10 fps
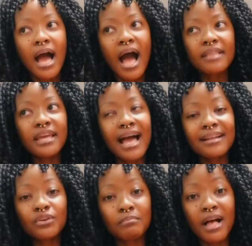uh, they
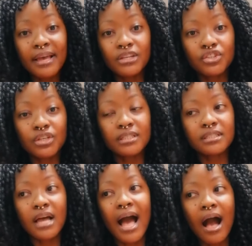undermine
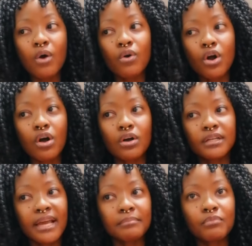just how
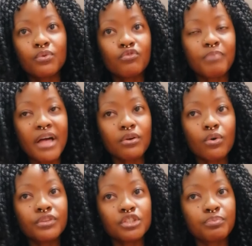God can move by the
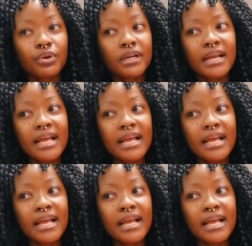Holy Spirit